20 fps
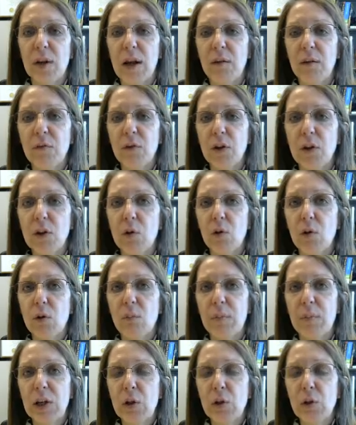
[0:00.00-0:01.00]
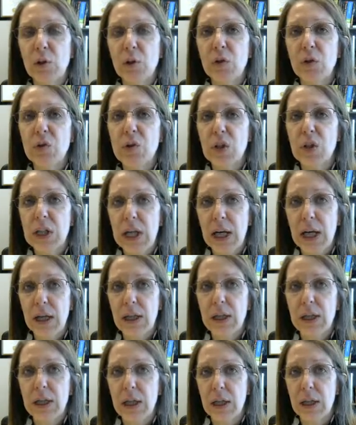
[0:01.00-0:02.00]
Whatever your marital
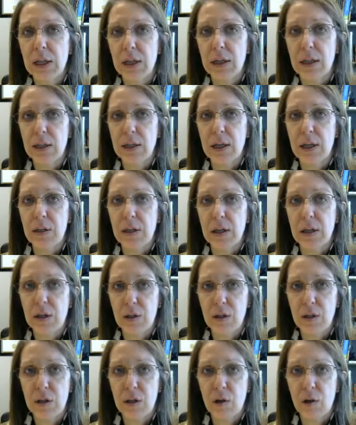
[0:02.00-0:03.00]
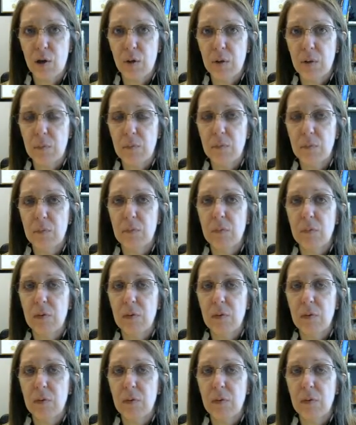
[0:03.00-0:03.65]
status is at the end of the year,